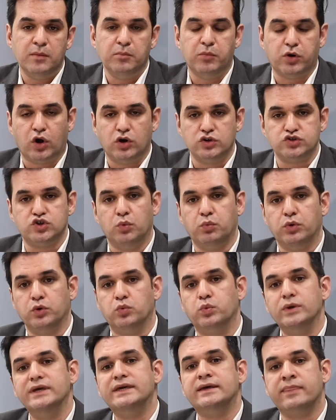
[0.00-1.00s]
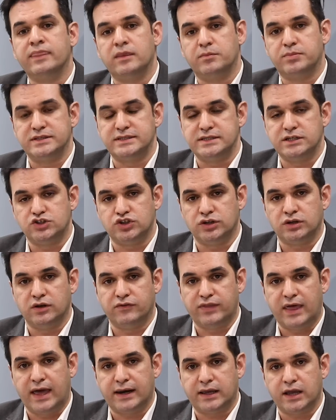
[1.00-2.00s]
but also would weaken the position
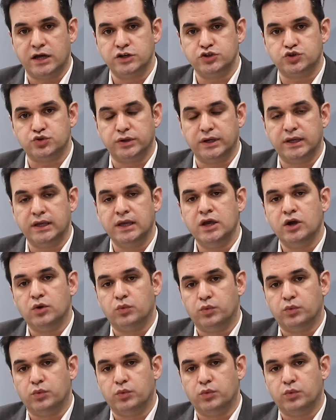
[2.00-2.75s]
of that country